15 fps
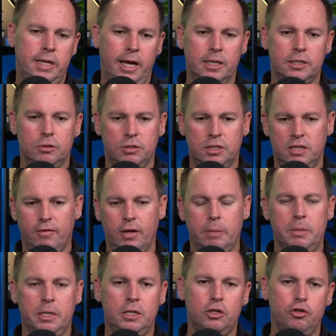council's
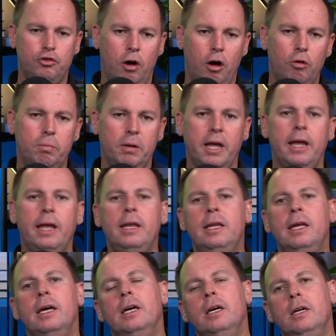development control
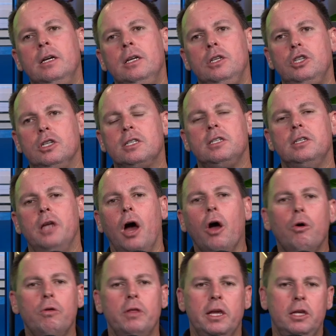plan, just
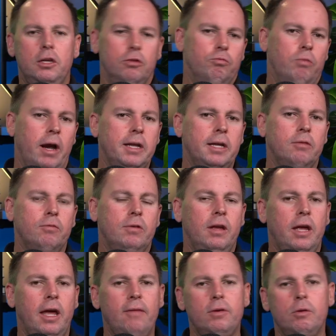know that you're running
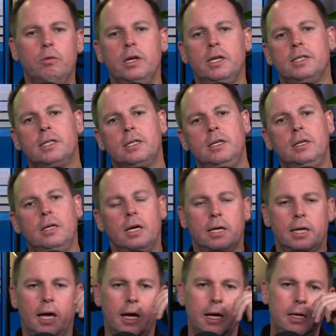heavy risk,
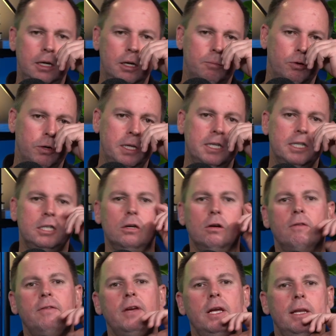okay? You're putting
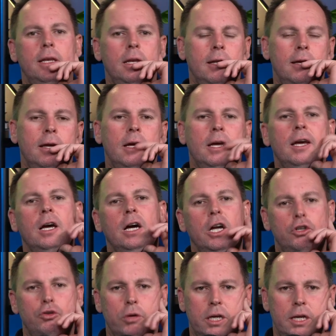yourself in
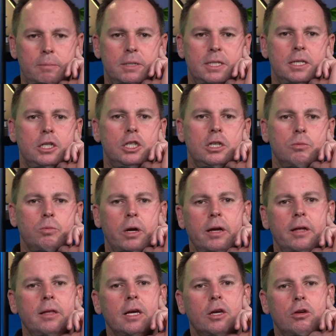a tricky position
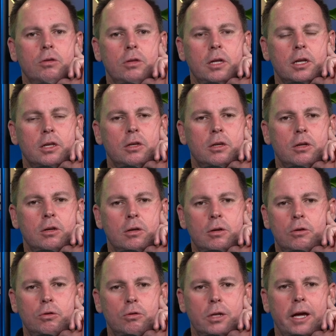where it
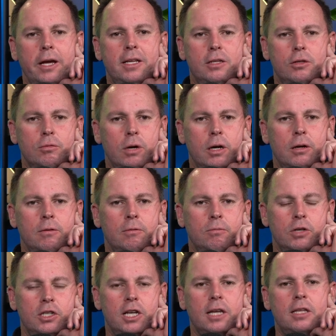could lead to a
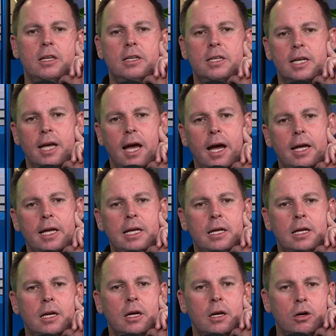rejected DA
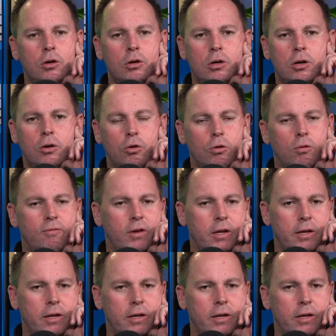or